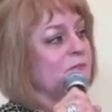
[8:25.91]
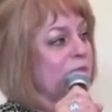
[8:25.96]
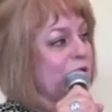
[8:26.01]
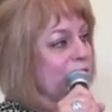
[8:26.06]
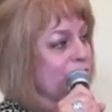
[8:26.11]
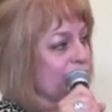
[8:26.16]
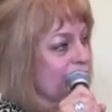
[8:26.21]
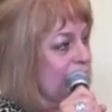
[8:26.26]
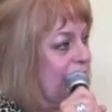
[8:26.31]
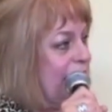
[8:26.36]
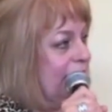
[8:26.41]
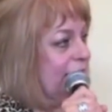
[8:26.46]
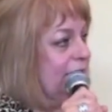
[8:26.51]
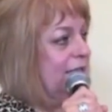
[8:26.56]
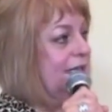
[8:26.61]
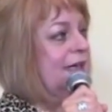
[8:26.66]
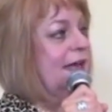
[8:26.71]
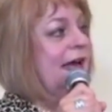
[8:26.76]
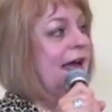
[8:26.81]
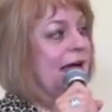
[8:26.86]
most
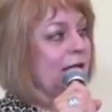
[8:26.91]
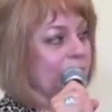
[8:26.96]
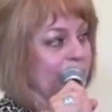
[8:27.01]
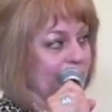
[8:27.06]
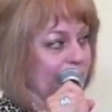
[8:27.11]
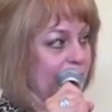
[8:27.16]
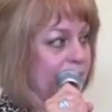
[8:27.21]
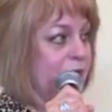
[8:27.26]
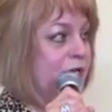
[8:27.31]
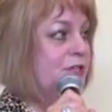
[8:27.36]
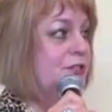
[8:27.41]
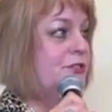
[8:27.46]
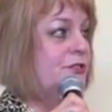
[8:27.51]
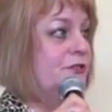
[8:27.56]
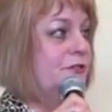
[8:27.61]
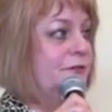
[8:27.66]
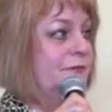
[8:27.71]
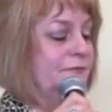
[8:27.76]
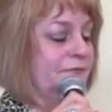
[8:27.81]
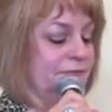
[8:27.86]
likely high blood
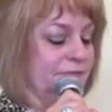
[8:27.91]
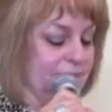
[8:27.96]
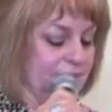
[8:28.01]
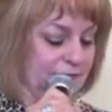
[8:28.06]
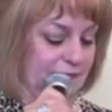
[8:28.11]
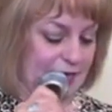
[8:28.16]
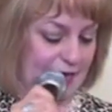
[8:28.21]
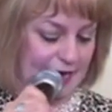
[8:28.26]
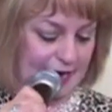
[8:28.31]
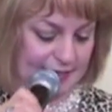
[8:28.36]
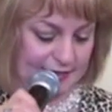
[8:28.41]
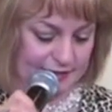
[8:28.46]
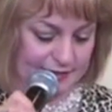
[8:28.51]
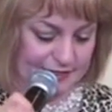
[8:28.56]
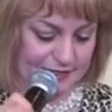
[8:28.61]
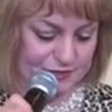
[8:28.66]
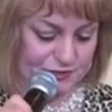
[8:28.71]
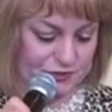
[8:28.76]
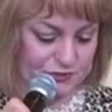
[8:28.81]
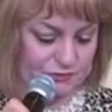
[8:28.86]
pressure, high
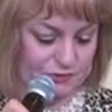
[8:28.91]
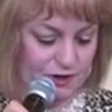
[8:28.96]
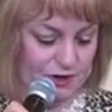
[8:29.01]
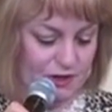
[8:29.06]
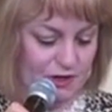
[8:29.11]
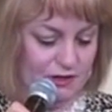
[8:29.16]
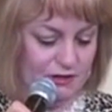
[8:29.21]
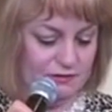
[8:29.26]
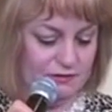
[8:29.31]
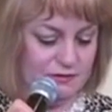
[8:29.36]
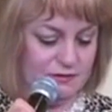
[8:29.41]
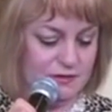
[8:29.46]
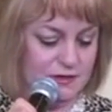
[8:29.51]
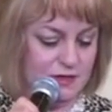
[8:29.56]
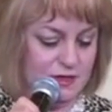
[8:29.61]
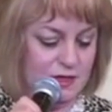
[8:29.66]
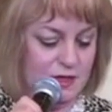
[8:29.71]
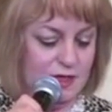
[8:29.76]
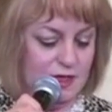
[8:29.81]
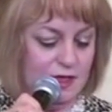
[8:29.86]
cholesterol,
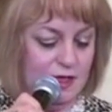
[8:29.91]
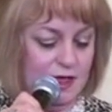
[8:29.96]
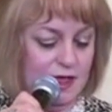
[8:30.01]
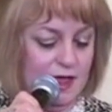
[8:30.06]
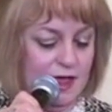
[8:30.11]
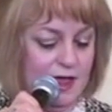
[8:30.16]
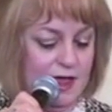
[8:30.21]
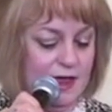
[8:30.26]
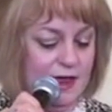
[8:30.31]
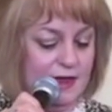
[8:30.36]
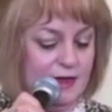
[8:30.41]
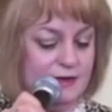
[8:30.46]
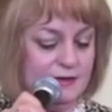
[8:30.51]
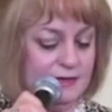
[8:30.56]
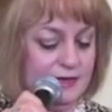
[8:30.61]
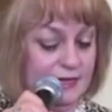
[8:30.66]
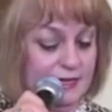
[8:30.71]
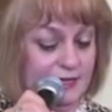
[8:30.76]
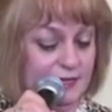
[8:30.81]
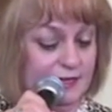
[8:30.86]
and
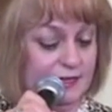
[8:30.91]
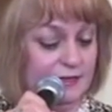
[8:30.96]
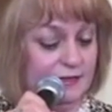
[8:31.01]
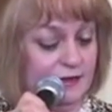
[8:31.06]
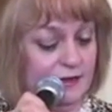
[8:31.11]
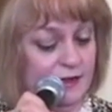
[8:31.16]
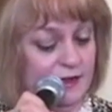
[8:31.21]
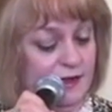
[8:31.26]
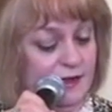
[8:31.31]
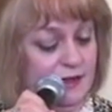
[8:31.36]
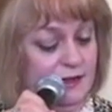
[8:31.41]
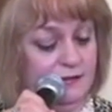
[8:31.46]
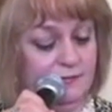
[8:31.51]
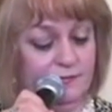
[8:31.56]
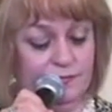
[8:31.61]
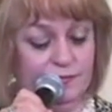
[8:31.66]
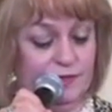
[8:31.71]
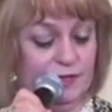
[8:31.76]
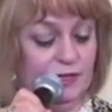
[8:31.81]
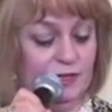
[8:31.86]
he
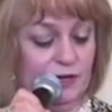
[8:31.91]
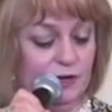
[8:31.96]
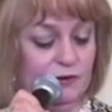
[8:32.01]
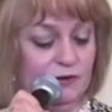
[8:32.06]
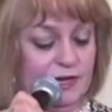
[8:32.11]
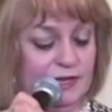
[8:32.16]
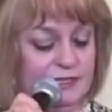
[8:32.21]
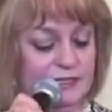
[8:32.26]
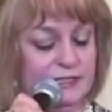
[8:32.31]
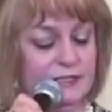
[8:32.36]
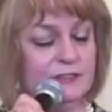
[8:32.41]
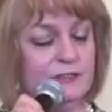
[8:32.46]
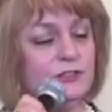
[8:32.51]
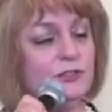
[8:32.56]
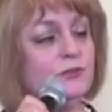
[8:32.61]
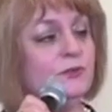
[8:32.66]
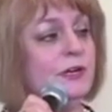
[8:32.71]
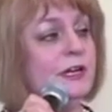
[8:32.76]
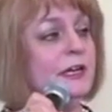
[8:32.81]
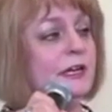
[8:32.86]
didn't
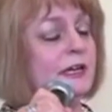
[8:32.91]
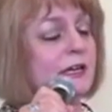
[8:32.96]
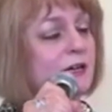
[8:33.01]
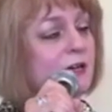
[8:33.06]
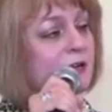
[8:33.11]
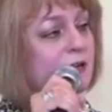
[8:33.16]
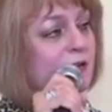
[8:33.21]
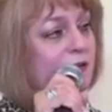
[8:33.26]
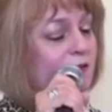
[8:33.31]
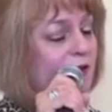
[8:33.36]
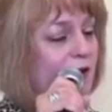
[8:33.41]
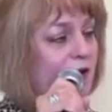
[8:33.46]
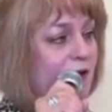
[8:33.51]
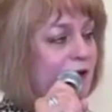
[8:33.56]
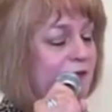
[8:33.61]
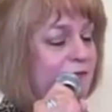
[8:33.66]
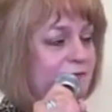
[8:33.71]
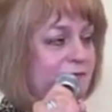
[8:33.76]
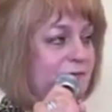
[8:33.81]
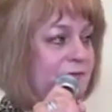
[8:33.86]
drink a
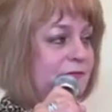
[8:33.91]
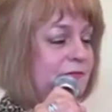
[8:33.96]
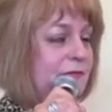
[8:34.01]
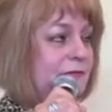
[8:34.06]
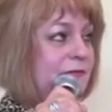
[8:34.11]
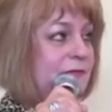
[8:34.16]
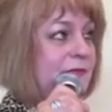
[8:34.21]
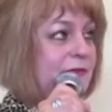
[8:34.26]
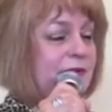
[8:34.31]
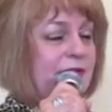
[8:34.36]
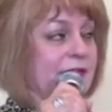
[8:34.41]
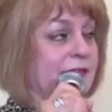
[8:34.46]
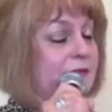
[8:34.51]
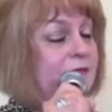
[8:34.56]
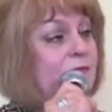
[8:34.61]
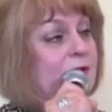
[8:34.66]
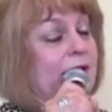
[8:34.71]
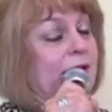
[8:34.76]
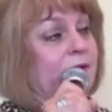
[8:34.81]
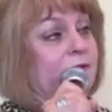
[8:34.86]
lot. I
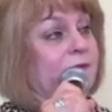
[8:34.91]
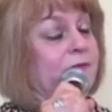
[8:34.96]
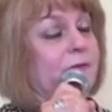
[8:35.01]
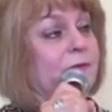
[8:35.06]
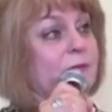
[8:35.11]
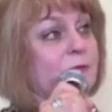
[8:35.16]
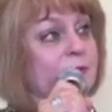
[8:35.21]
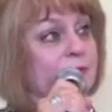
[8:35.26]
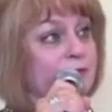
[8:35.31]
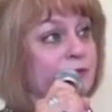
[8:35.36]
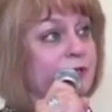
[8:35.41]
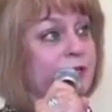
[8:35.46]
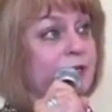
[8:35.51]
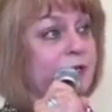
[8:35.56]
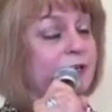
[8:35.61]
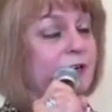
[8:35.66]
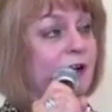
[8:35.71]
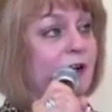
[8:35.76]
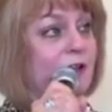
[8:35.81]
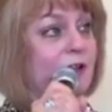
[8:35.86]
don't remember him
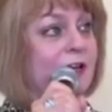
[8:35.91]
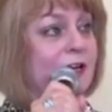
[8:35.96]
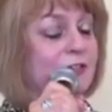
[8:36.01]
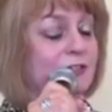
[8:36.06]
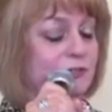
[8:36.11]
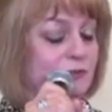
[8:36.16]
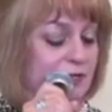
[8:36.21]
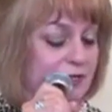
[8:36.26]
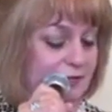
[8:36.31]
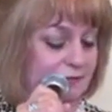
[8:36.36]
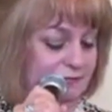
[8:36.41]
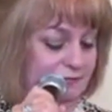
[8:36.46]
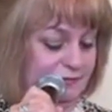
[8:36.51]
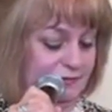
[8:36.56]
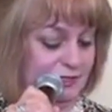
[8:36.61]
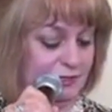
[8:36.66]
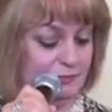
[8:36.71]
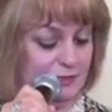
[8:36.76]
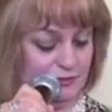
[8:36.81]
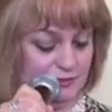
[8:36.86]
drinking at all, actually.
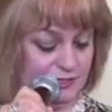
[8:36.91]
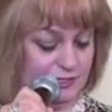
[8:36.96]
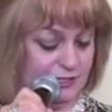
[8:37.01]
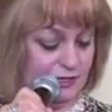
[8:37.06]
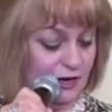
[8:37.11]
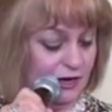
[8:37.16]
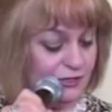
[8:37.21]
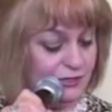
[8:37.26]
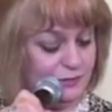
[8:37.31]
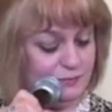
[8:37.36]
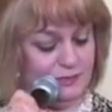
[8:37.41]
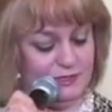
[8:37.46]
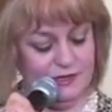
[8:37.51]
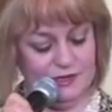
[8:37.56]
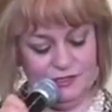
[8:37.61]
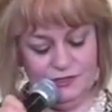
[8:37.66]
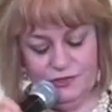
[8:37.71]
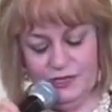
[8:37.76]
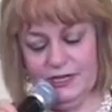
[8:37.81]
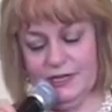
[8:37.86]
Smoked cigars, but
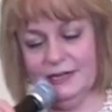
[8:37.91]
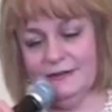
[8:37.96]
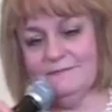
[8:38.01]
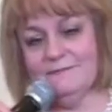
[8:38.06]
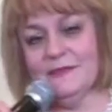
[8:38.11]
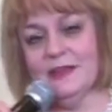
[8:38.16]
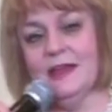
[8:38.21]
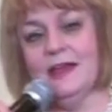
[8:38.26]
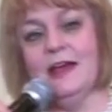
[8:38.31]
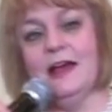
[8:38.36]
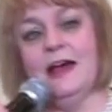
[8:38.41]
not drinking.